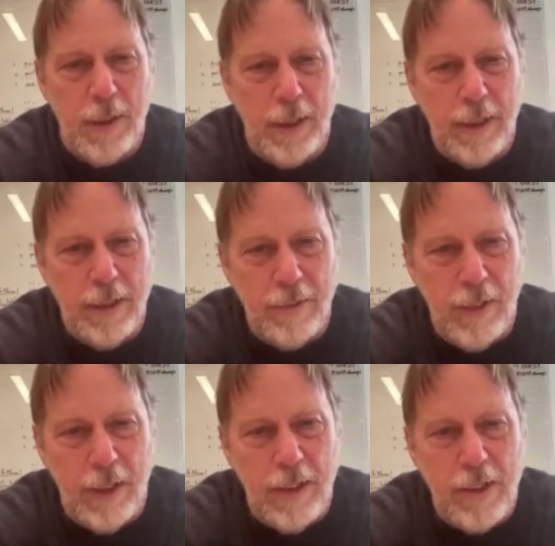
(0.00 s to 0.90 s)
and
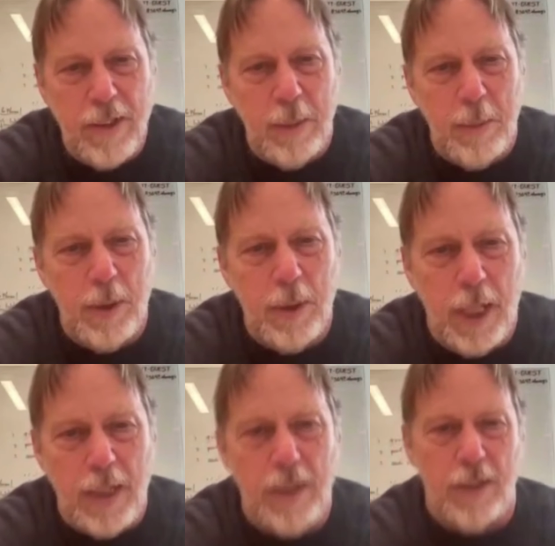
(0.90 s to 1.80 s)
very simple
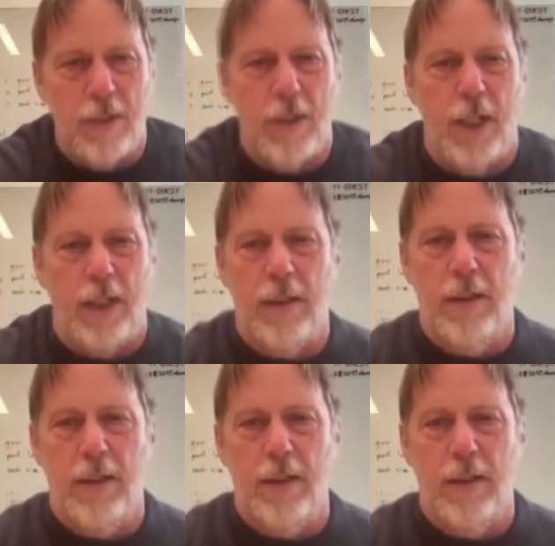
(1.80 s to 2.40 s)
logic design.